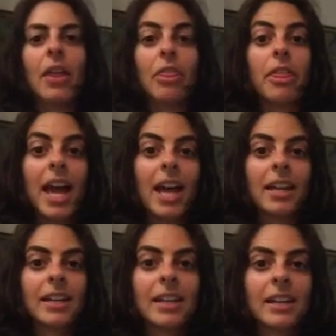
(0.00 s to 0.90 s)
And
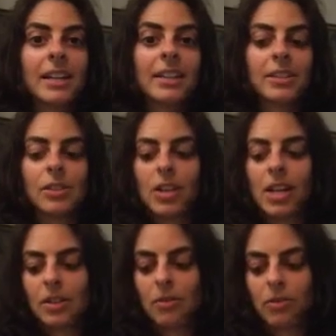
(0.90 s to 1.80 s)
then, so
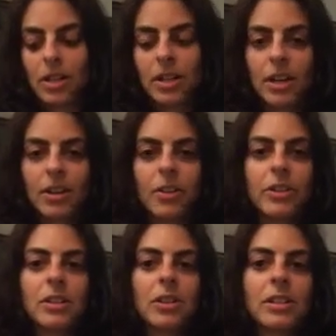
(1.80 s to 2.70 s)
that you've written down your
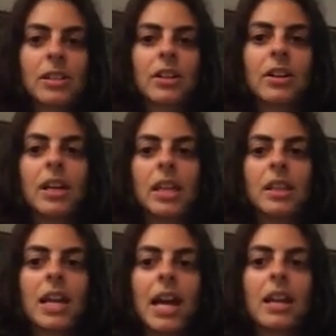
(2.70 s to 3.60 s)
resource signal,
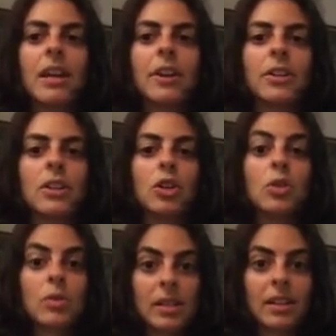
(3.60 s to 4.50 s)
and then
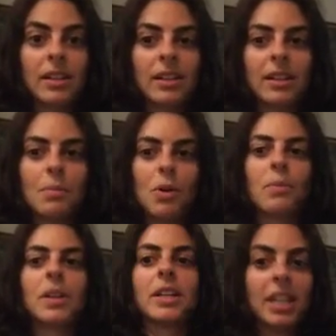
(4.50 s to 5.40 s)
use it in the
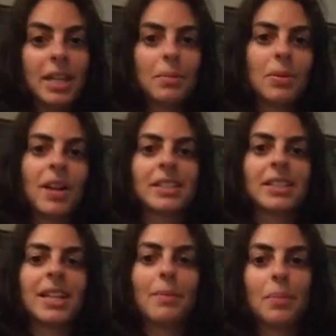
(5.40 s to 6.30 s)
moment. Keep
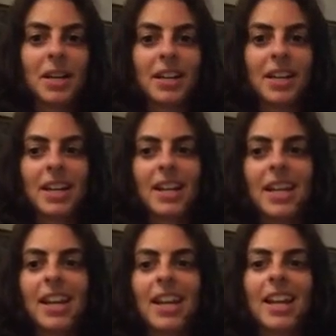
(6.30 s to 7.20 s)
pressing that button,
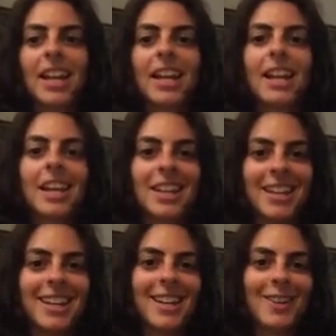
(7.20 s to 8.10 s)

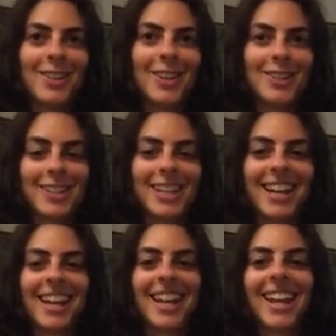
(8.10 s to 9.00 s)
keep using
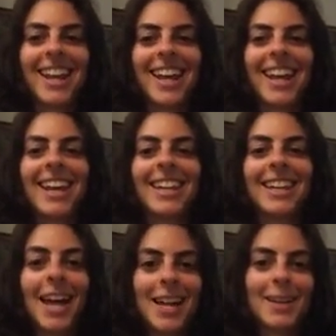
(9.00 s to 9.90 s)
it,
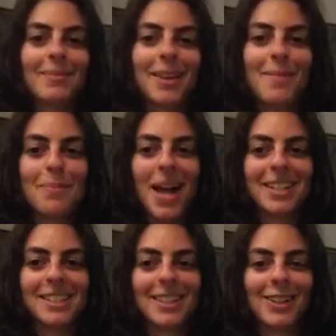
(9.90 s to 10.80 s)
light up that
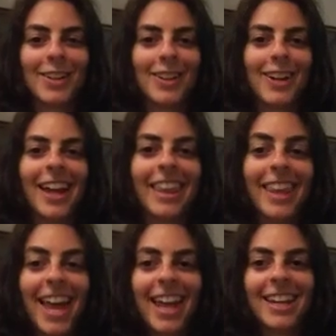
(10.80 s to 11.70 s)
bat signal,
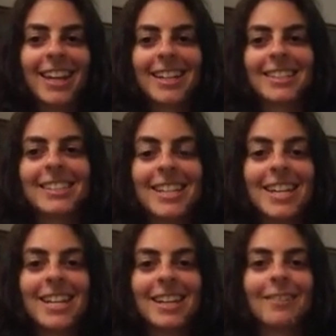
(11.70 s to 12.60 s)
and then
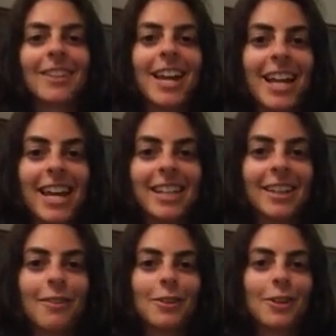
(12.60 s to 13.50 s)
see if that
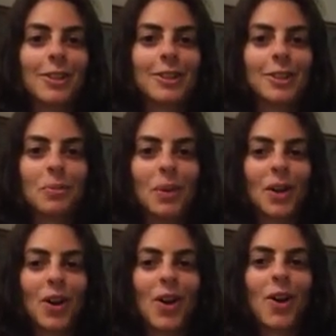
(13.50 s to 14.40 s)
A-level
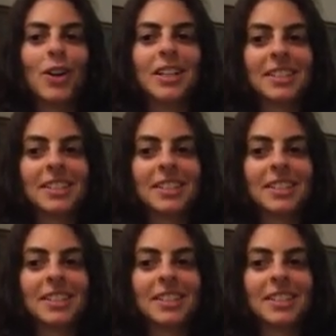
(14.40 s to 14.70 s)
superhero